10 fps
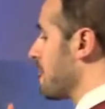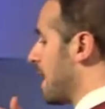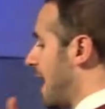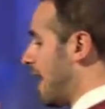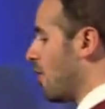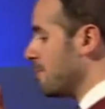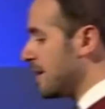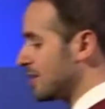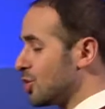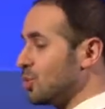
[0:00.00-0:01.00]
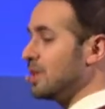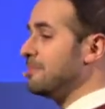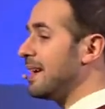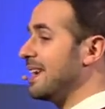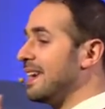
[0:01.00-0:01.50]
how much we
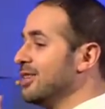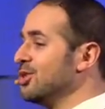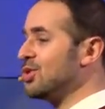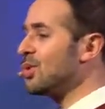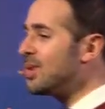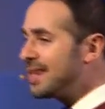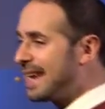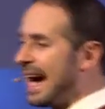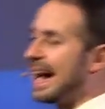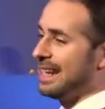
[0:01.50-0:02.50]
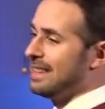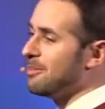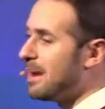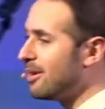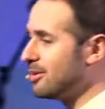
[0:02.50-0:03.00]
may enjoy God in the
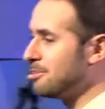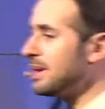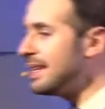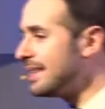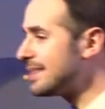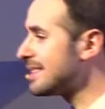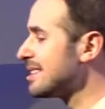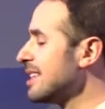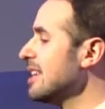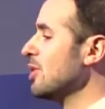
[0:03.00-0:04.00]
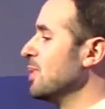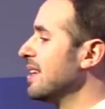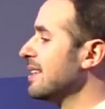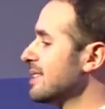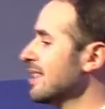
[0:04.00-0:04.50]
mountain peaks, we
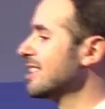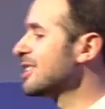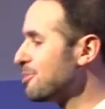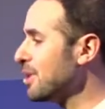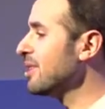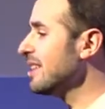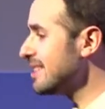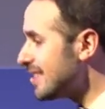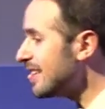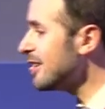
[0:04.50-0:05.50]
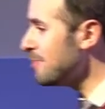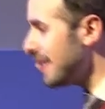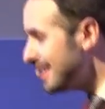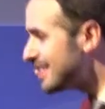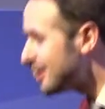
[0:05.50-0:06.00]
get to experience Him
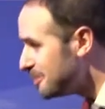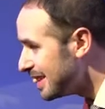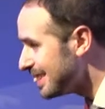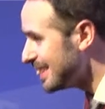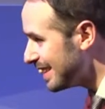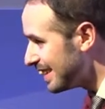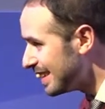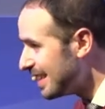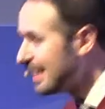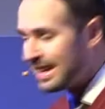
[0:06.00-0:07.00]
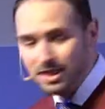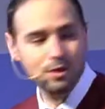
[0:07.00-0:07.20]
intimately in the